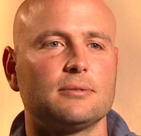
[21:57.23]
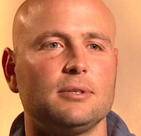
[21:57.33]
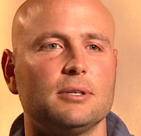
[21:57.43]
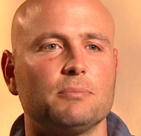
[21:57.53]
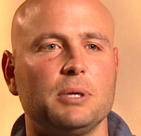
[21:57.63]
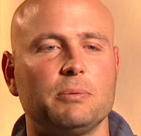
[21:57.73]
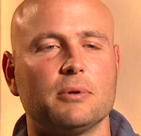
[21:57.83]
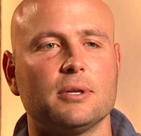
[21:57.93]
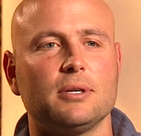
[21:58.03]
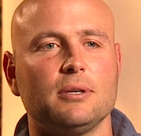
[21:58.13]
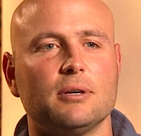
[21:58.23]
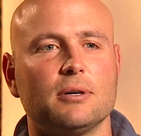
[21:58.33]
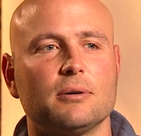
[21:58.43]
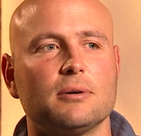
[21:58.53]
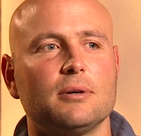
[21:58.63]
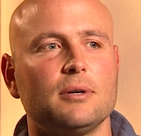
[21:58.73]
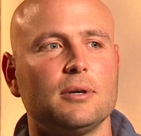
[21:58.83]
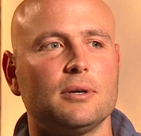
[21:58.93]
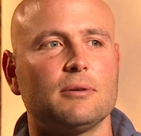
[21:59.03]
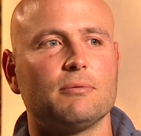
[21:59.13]
you know, people that you know
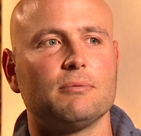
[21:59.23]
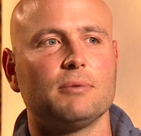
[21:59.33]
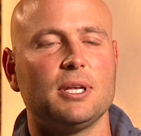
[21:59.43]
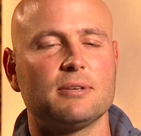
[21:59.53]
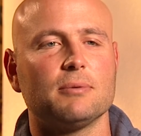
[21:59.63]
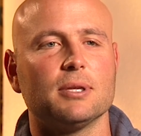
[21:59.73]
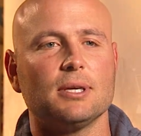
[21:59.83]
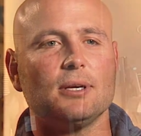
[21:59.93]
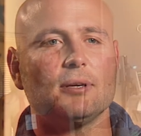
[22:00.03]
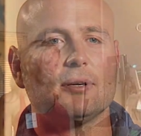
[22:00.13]
intimately.